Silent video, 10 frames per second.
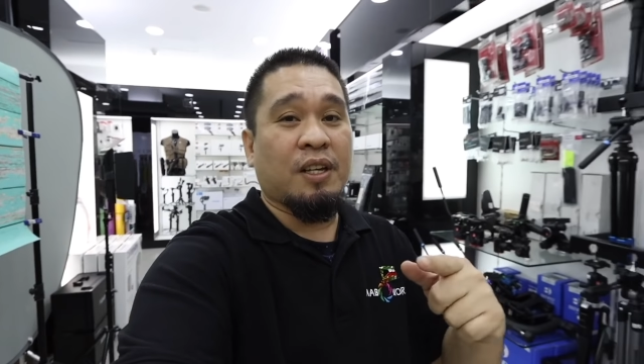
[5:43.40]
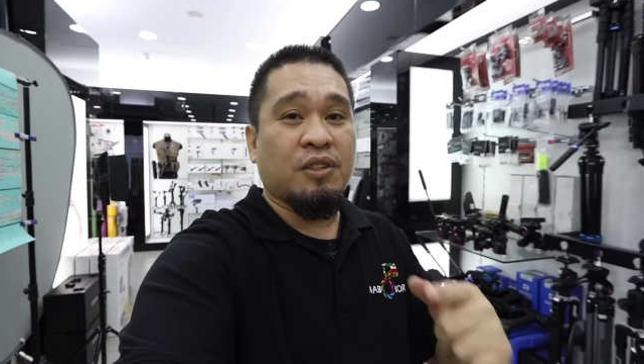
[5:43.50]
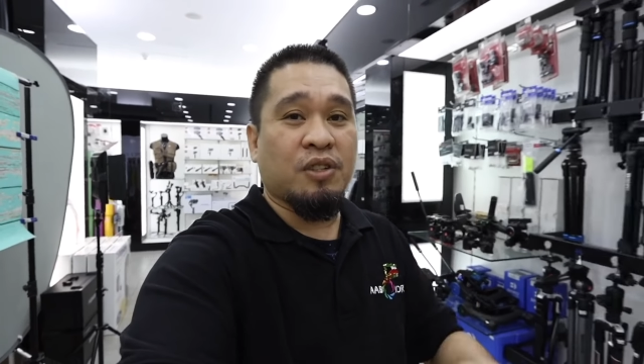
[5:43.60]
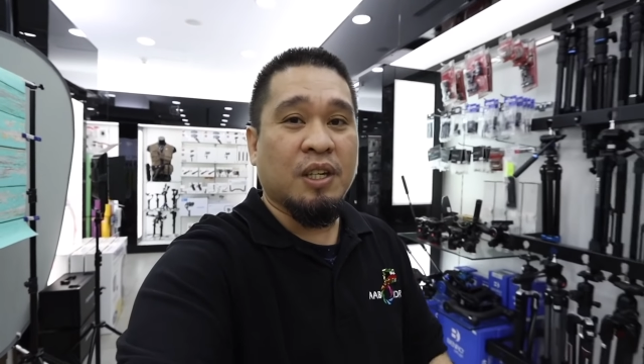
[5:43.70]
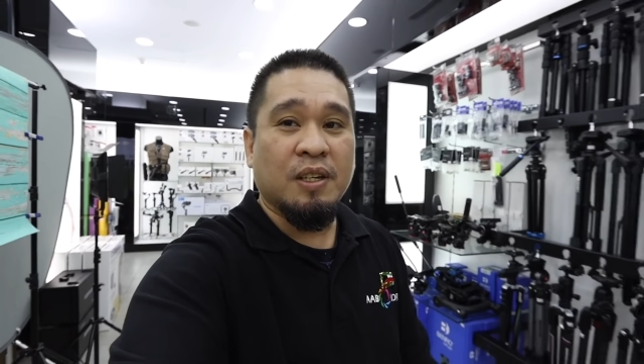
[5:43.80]

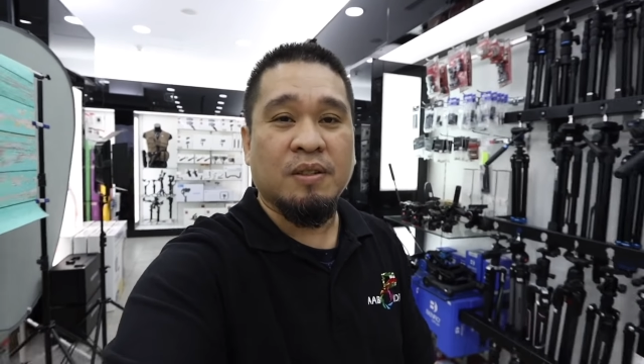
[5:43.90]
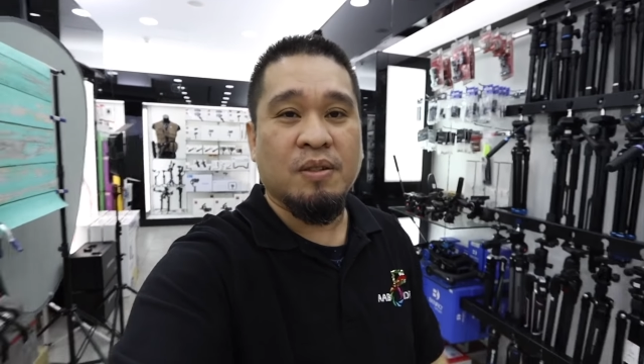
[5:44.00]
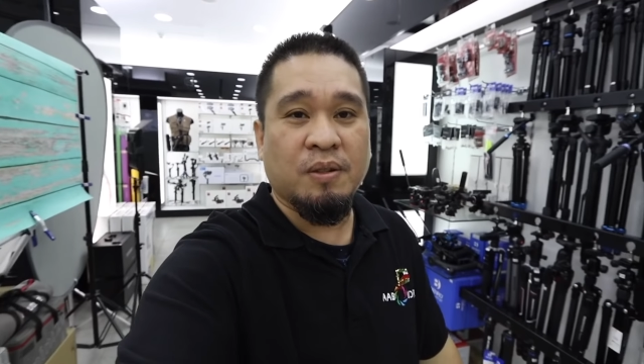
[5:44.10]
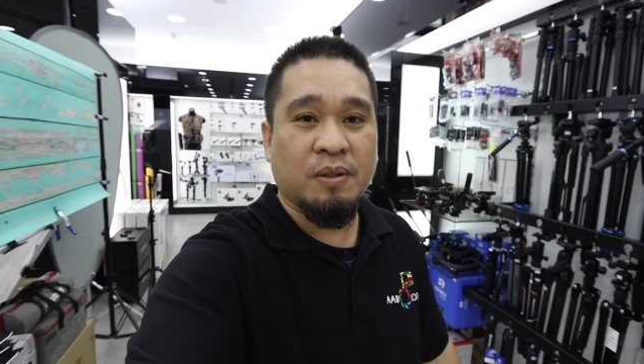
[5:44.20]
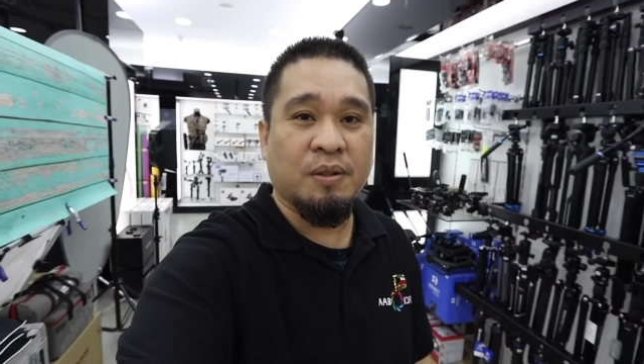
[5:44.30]
HD.
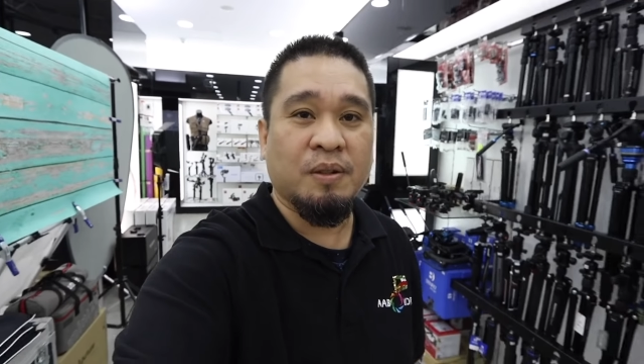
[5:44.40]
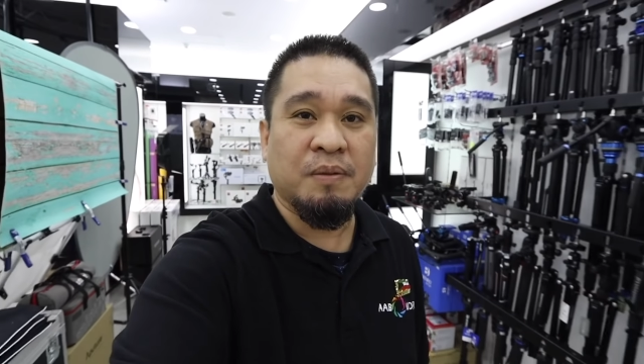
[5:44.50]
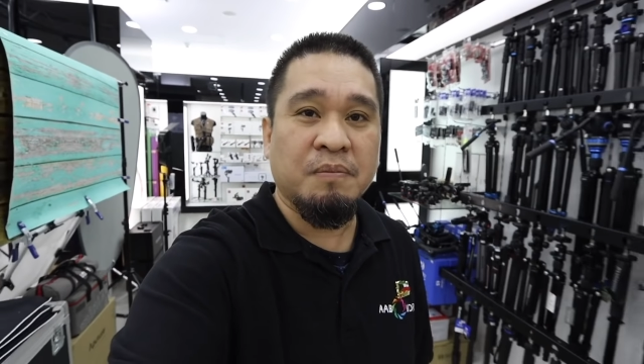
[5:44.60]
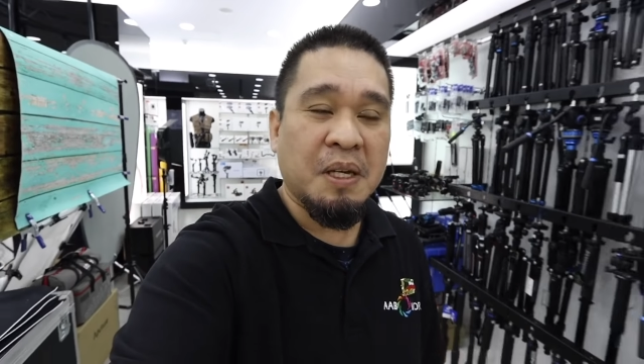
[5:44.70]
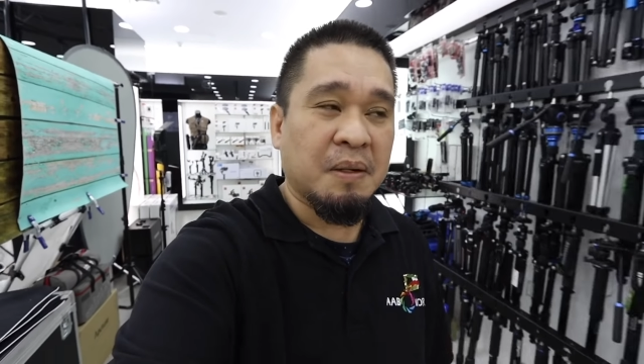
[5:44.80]
So
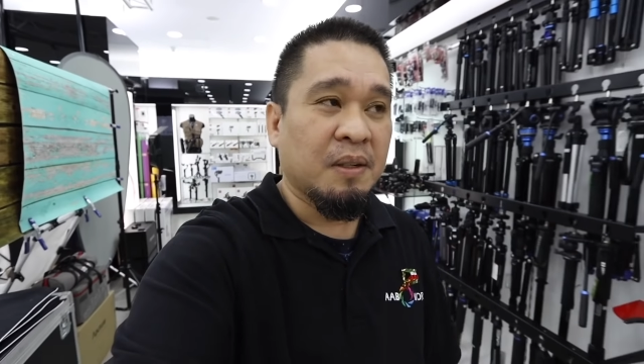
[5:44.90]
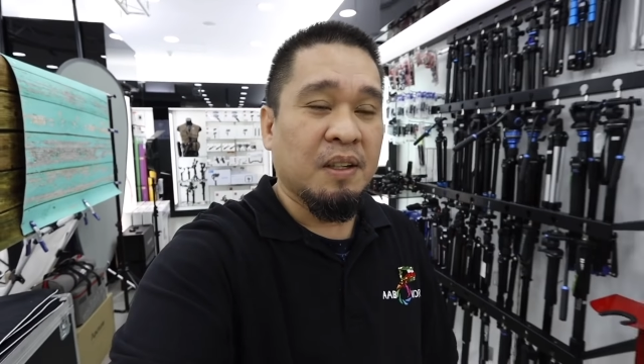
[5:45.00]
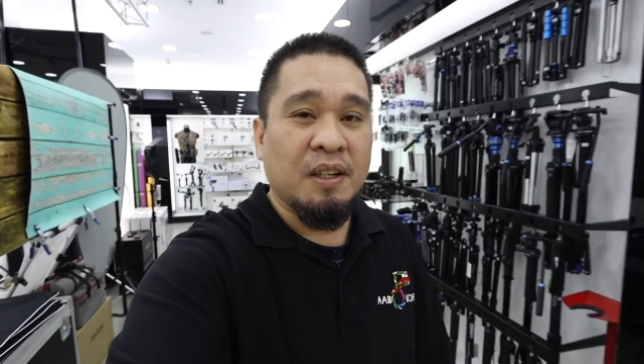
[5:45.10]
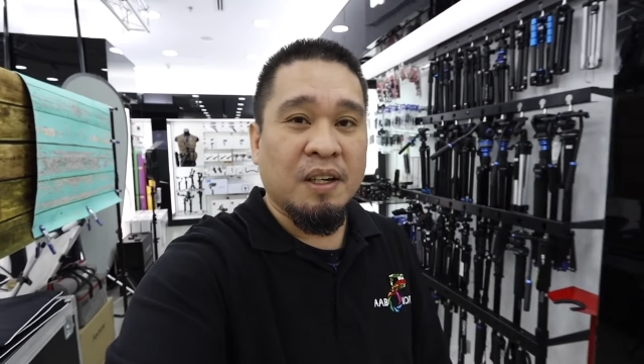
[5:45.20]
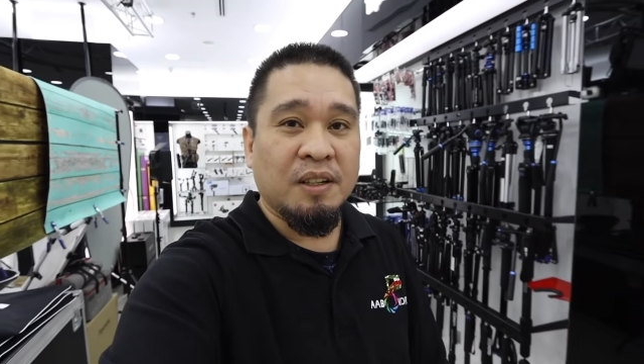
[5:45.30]
yeah,
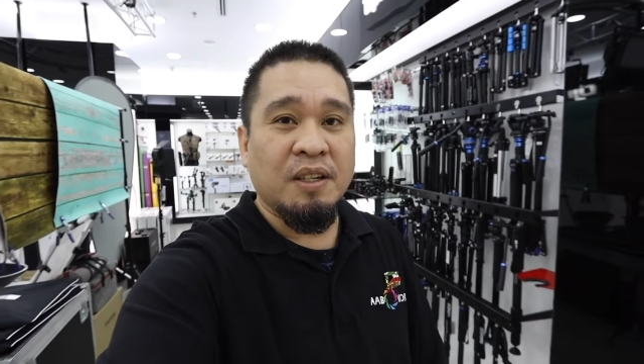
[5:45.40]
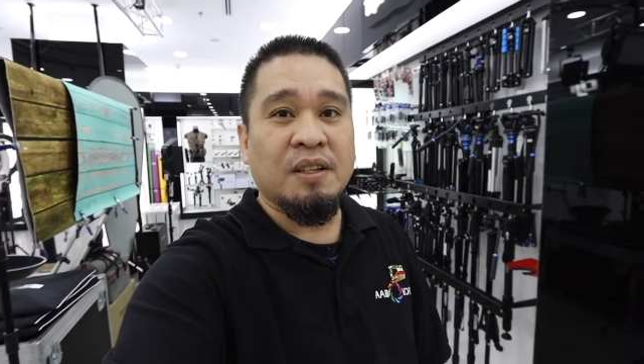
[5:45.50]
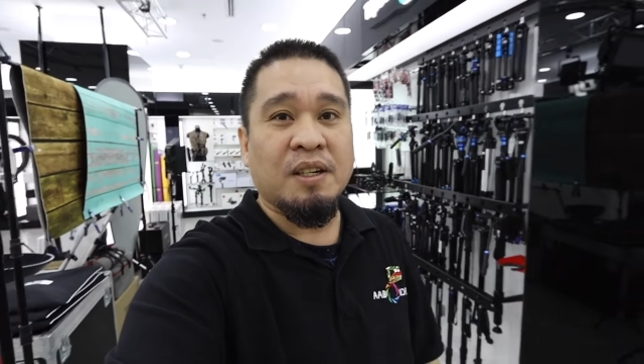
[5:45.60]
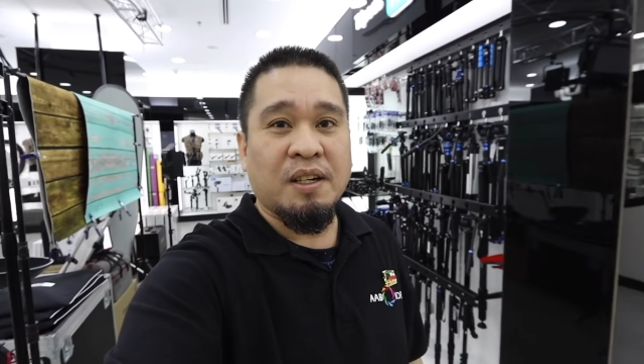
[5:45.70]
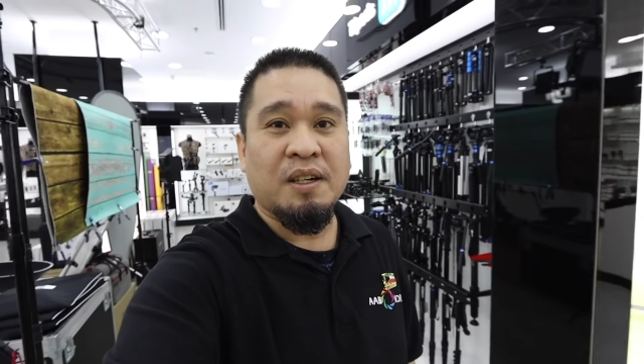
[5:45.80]
I think